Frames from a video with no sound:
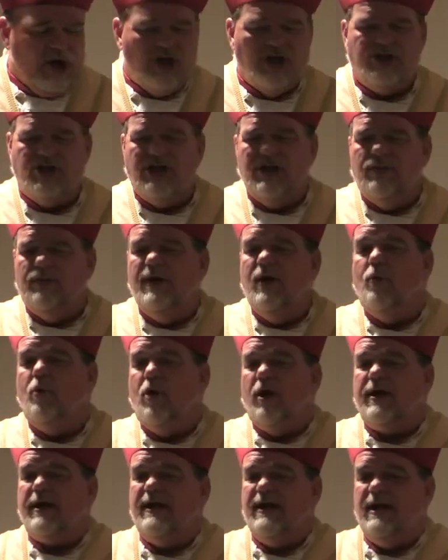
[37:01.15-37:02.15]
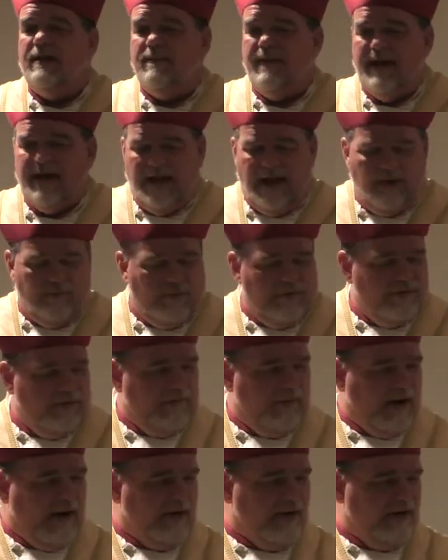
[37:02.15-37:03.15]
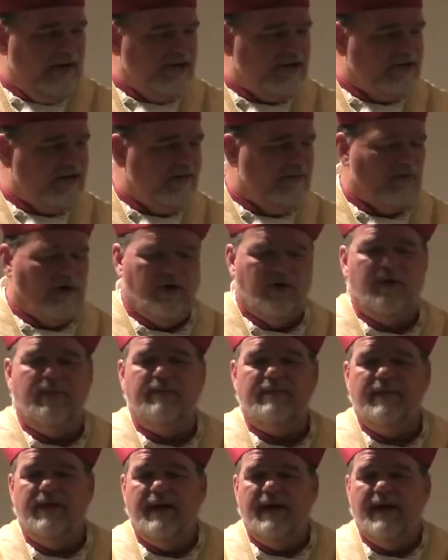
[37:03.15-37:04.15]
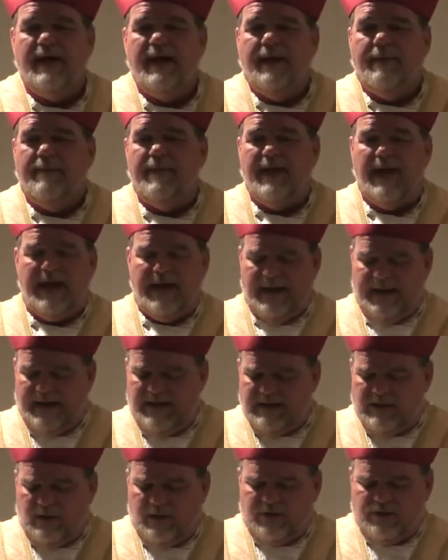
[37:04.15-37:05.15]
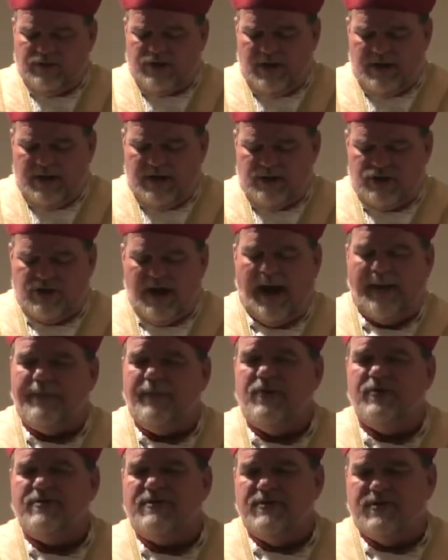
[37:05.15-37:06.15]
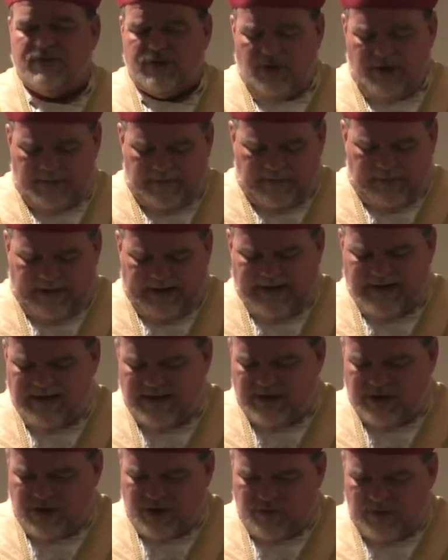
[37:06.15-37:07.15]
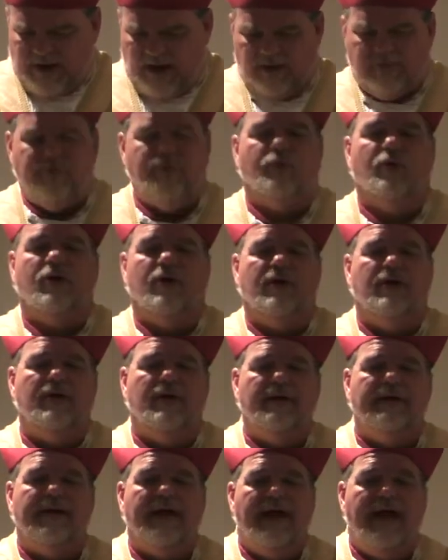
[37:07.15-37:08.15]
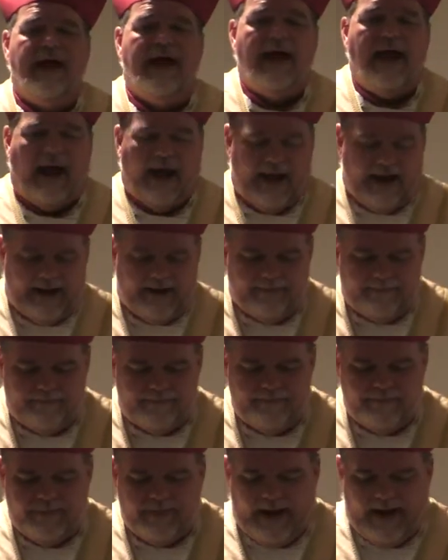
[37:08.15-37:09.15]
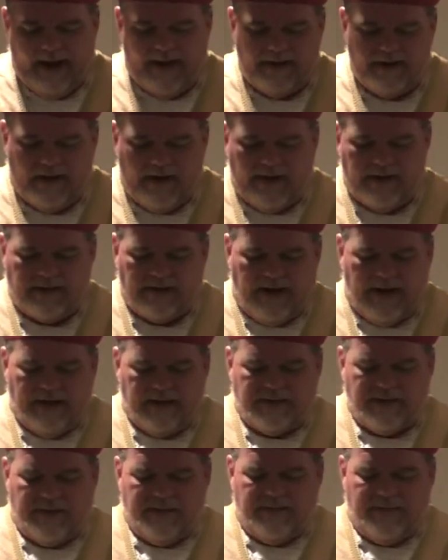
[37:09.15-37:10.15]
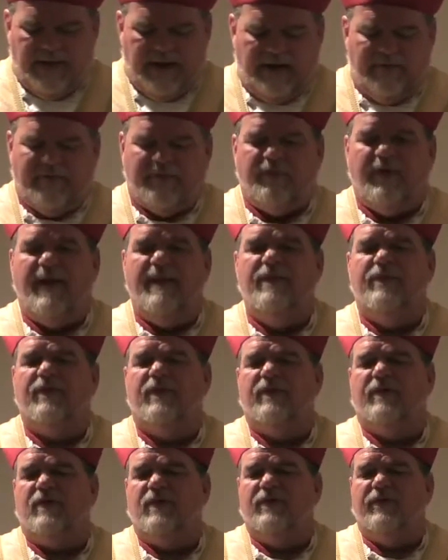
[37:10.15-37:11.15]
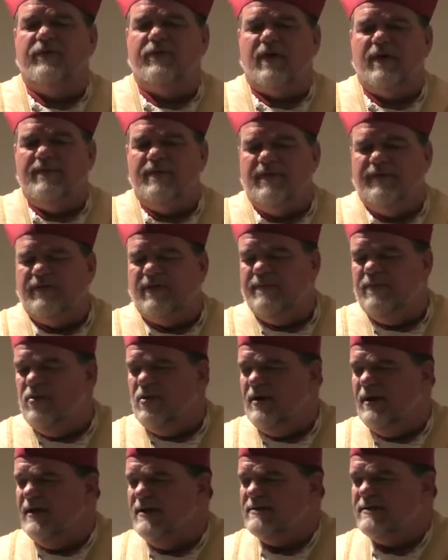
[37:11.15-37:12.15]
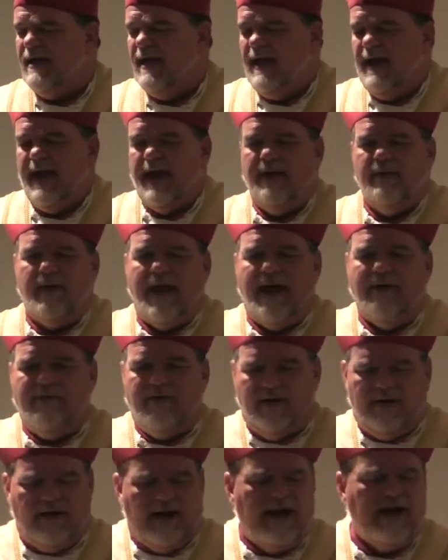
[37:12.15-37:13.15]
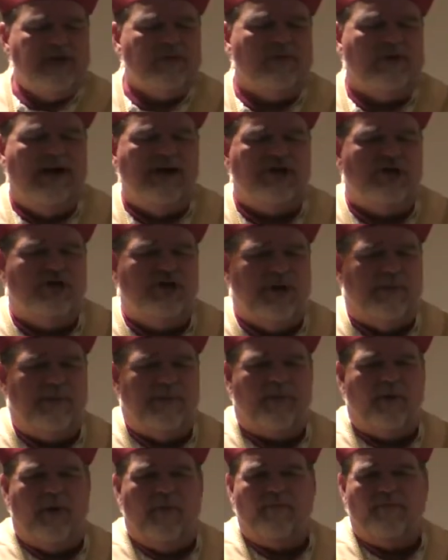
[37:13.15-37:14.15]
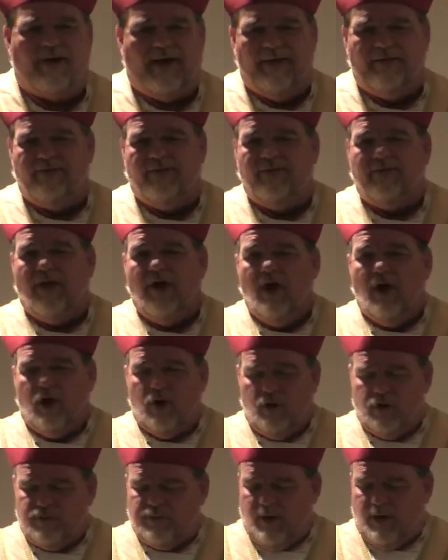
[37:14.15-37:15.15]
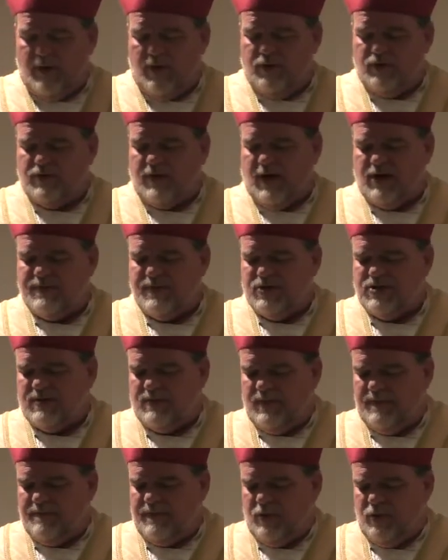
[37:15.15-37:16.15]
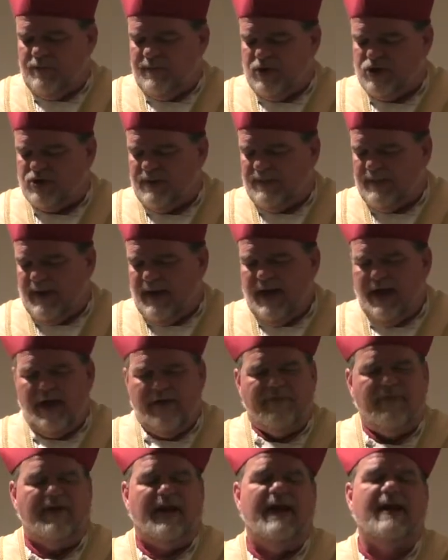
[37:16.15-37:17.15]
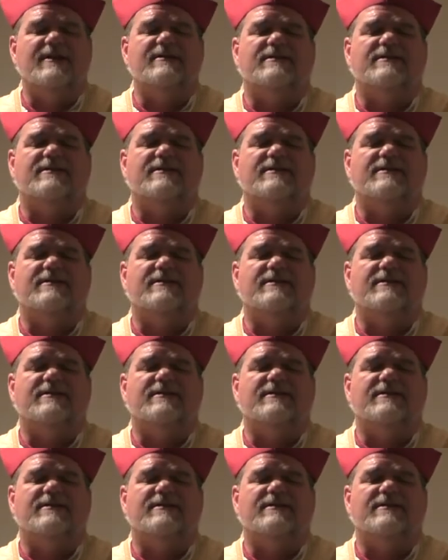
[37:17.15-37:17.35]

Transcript: continually working and meeting with the modernists in Rome, being in chapels in certain places throughout the world, and being friends with the conservative communities and having a nice relationship with Pope Francis, whose Archbishop Bishop Fillet